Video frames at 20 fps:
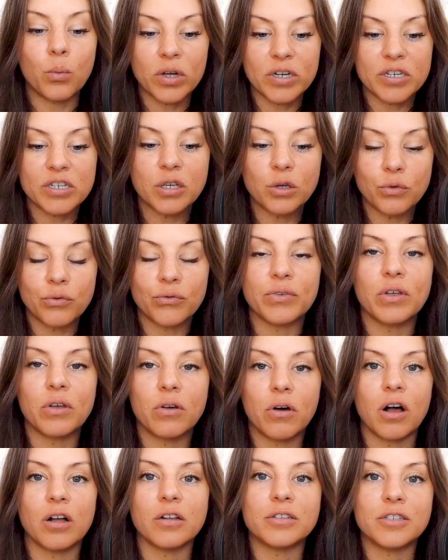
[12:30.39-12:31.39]
What do you feel
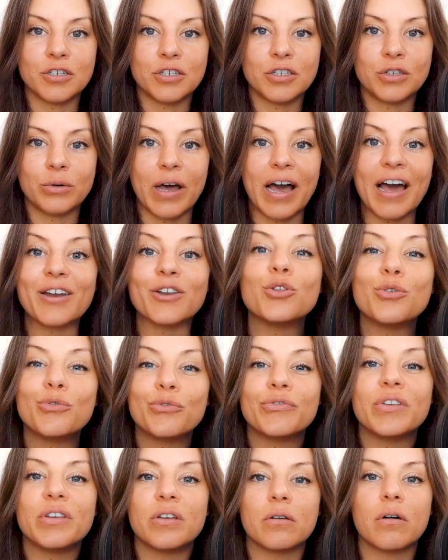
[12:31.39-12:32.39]
called to do? How do you
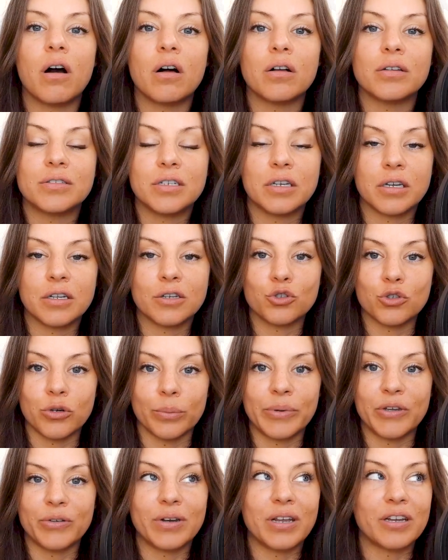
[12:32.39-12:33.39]
feel called to
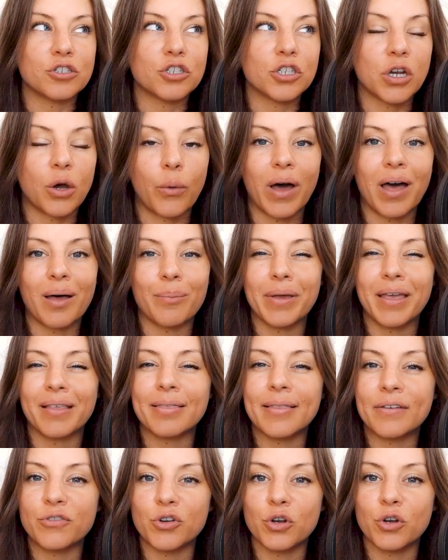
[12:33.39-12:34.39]
contribute and show up
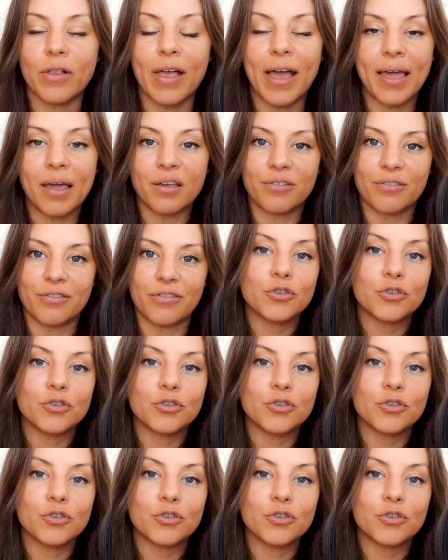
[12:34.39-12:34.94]
and live your life?